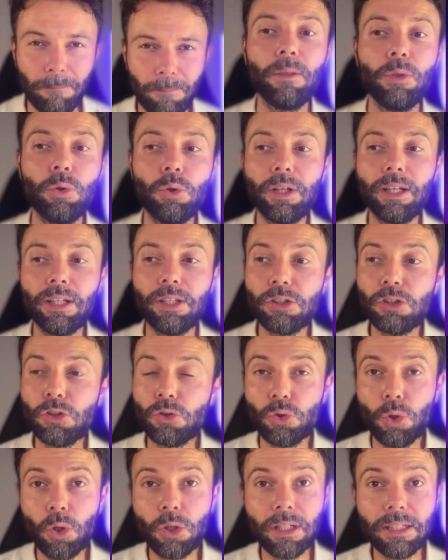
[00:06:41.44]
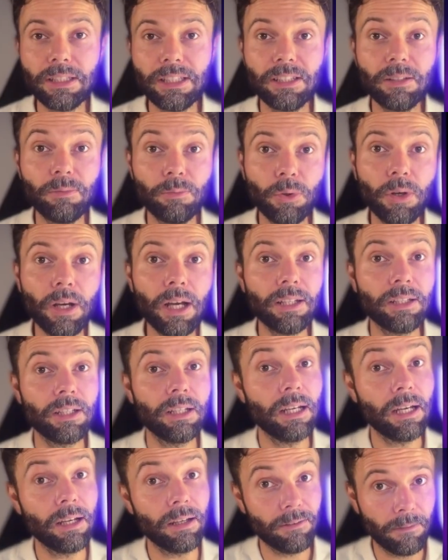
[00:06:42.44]
You need a strong and simple
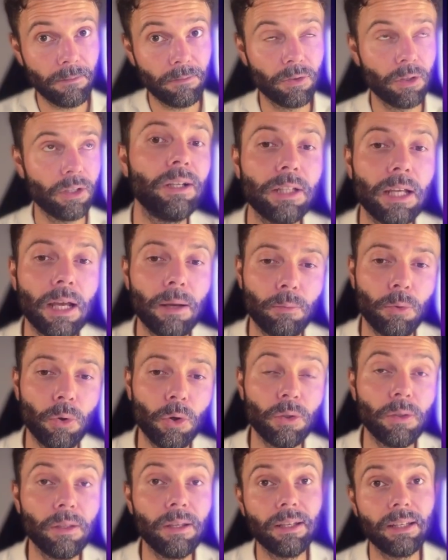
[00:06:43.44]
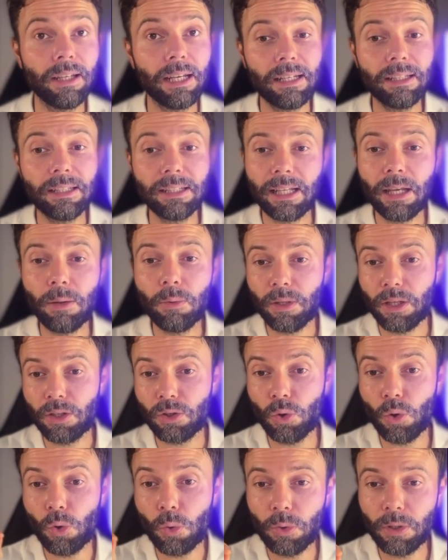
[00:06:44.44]
idea. For example, let's say we
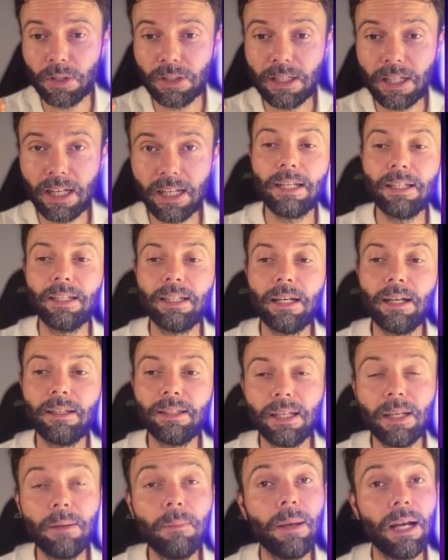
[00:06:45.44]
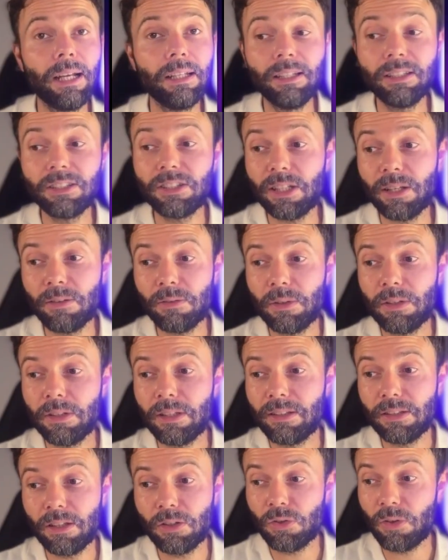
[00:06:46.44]
go with the idea that a man discovers
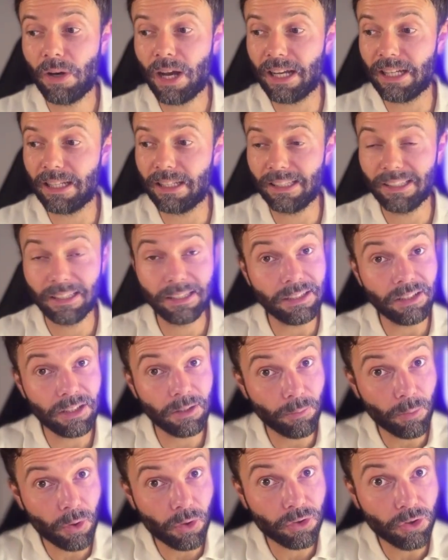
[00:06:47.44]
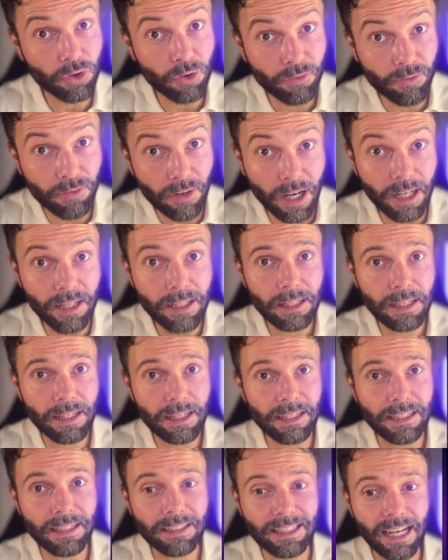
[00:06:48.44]
that the dragon he is supposed to fight
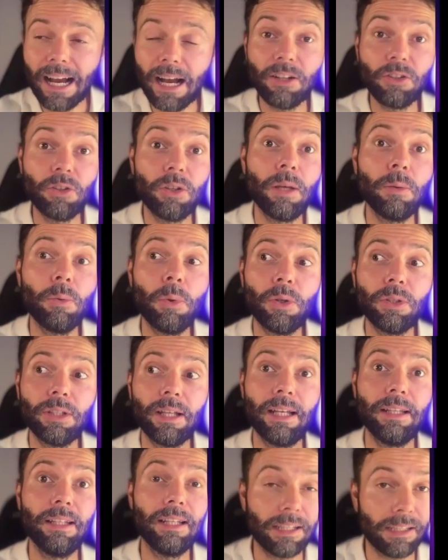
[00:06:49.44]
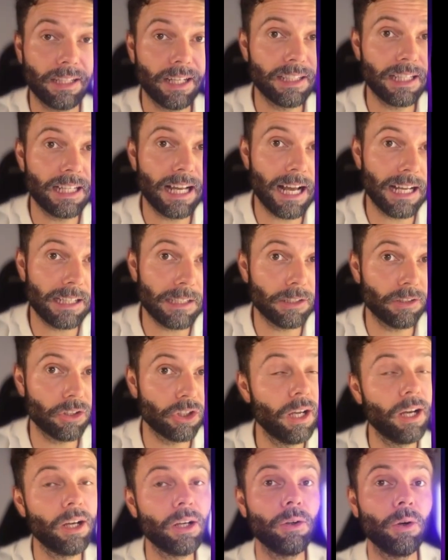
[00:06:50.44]
is actually protecting the last
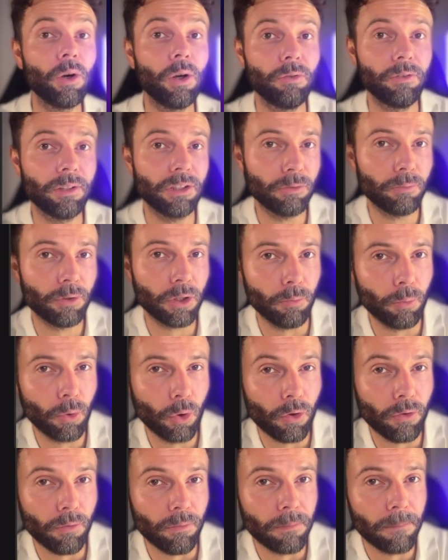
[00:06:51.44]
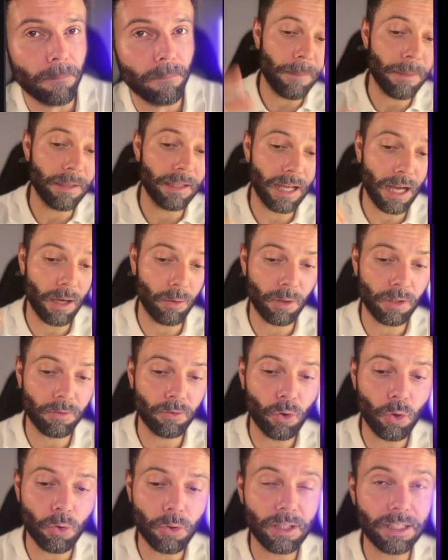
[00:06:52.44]
child of its people. There we've
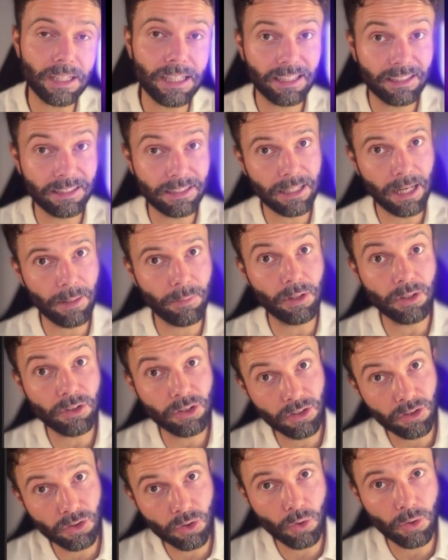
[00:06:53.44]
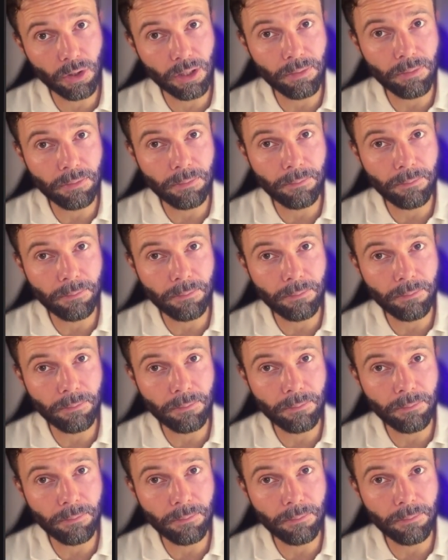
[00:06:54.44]
already established a story.